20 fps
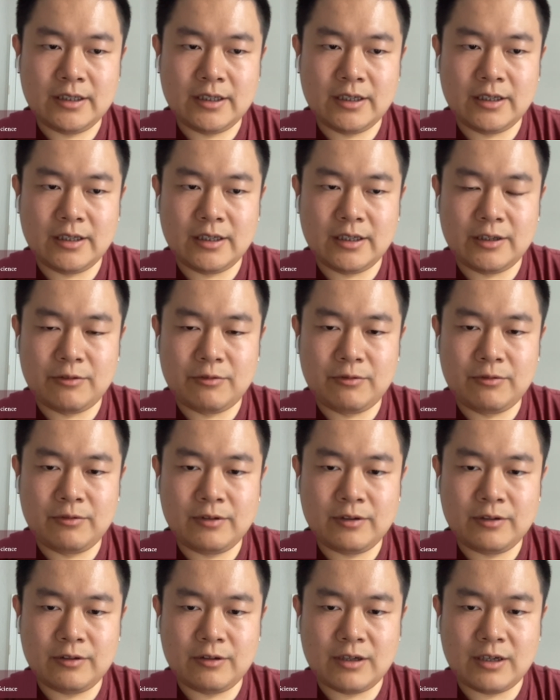
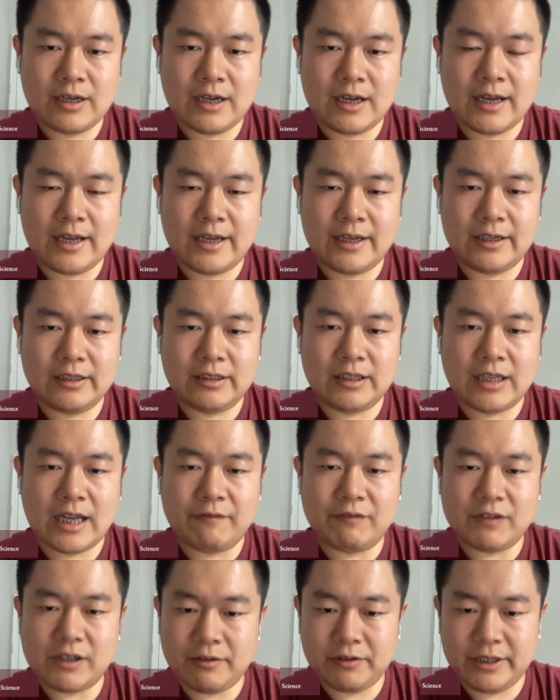I
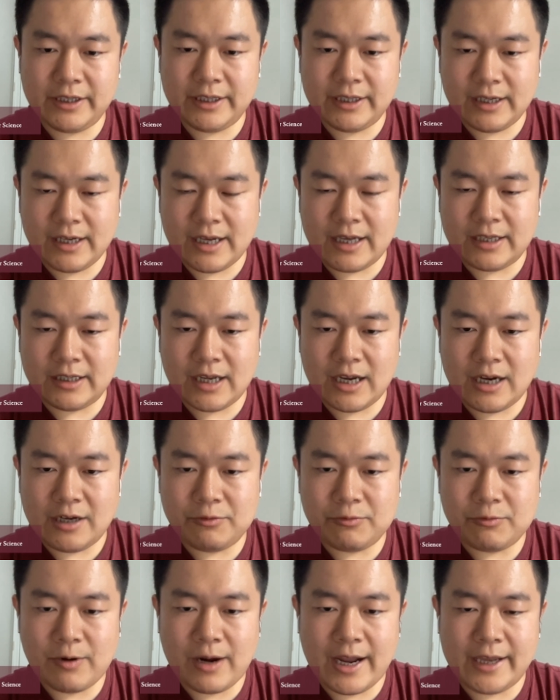love coding and I
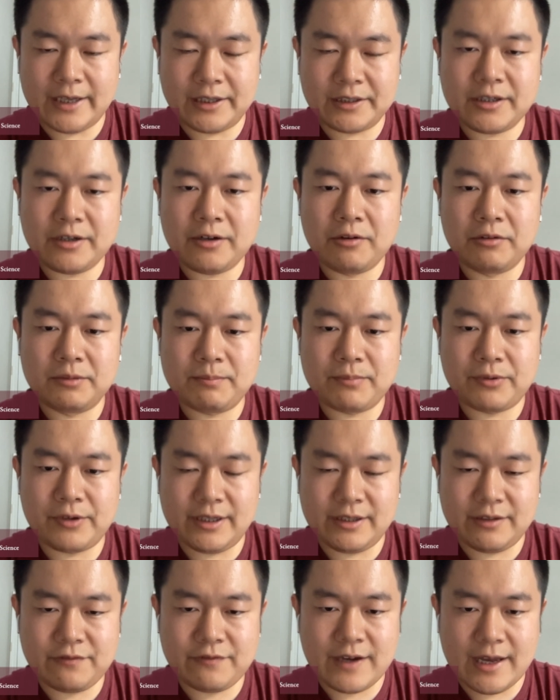write code
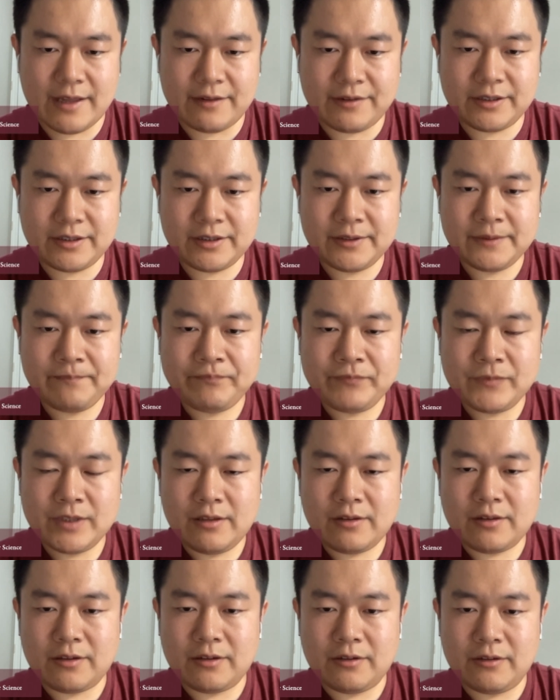pretty fast.
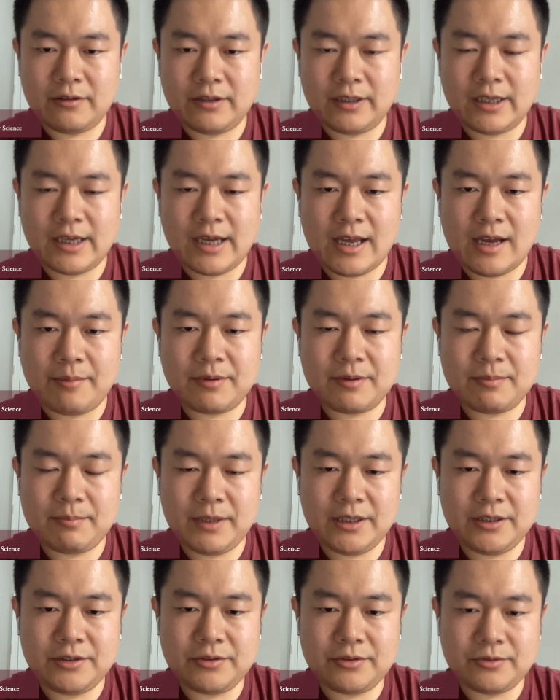So it helps
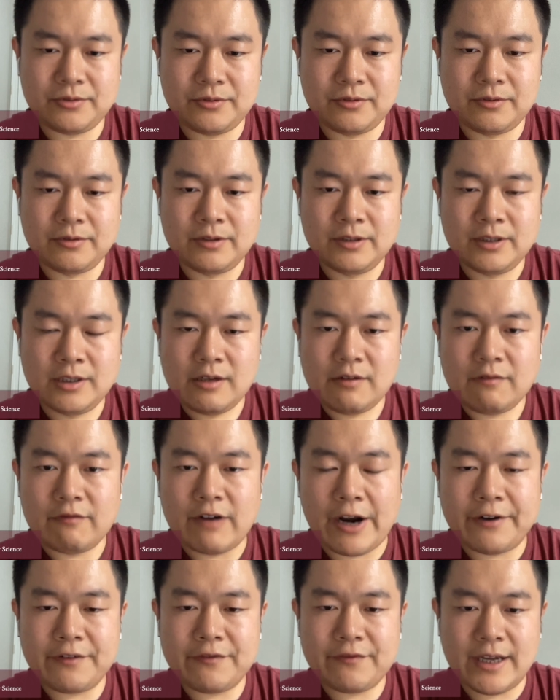me to
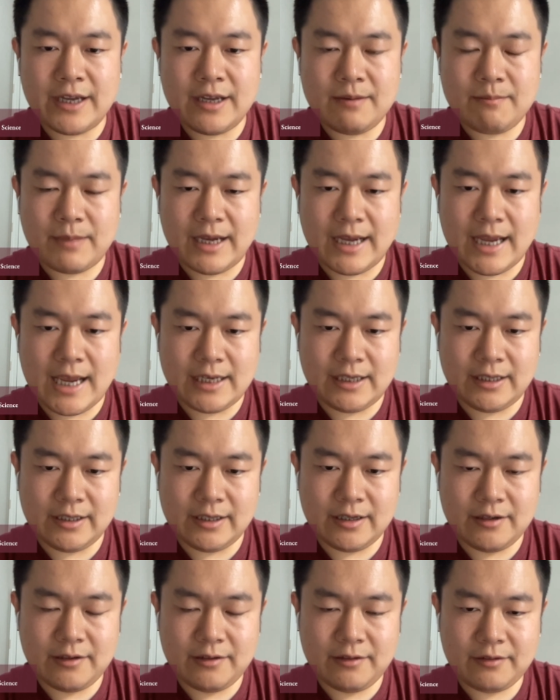verify my
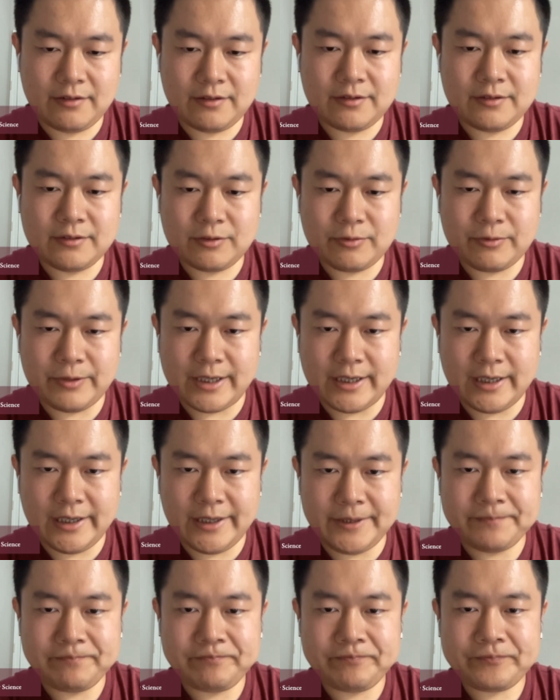ideas
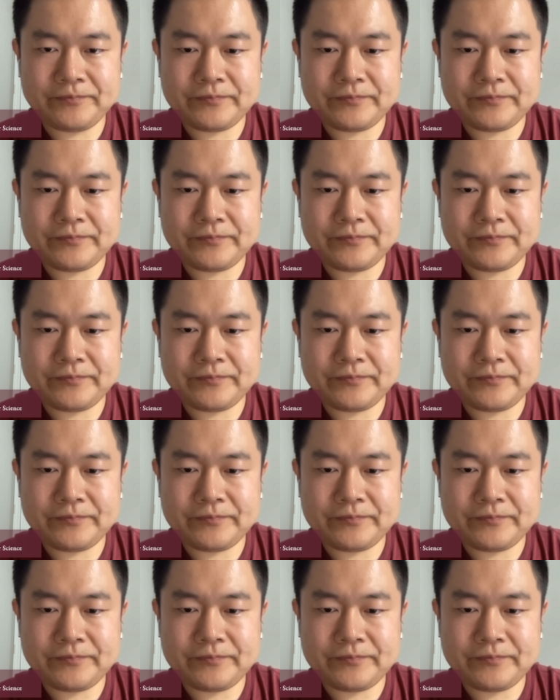quickly.